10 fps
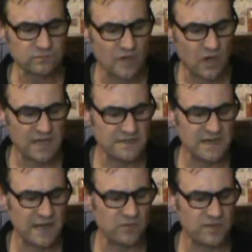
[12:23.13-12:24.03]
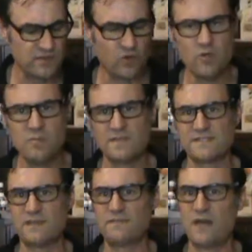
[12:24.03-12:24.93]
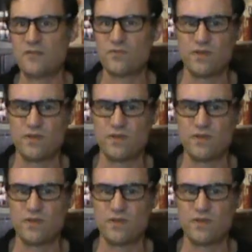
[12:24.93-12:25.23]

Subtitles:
I ended up with almost $700,